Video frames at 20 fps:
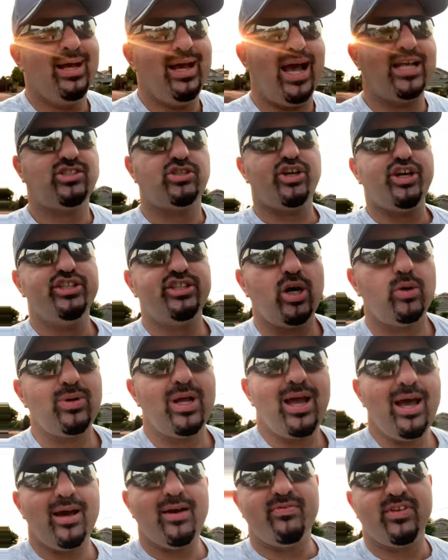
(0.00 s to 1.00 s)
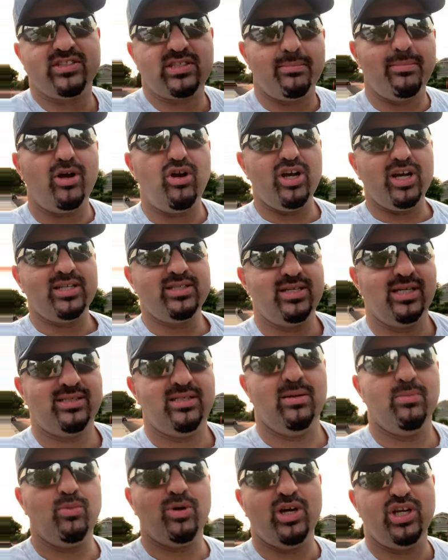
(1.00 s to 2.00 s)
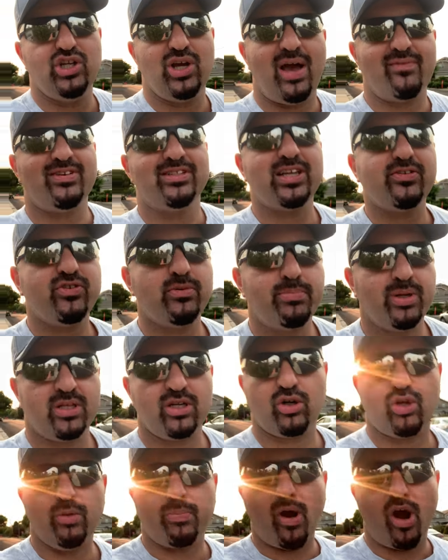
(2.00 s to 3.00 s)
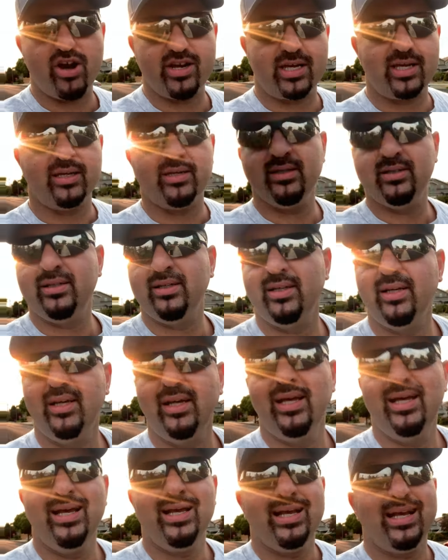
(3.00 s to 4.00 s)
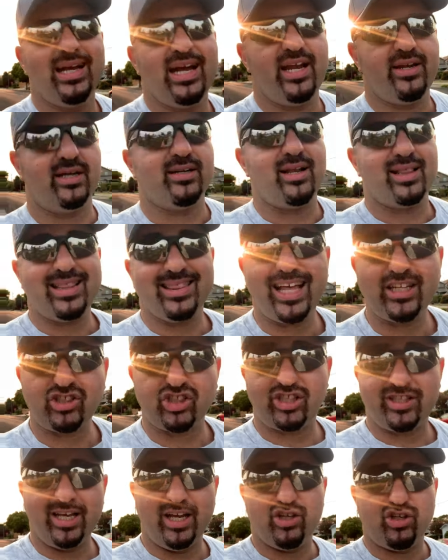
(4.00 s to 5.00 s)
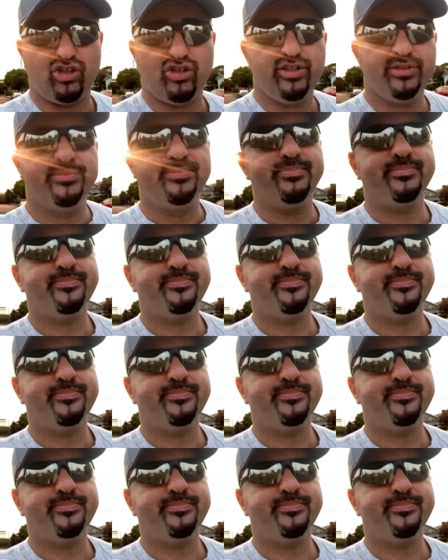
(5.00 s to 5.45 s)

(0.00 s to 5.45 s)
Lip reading: And so you don't have this American system where you have a different political party in the legislature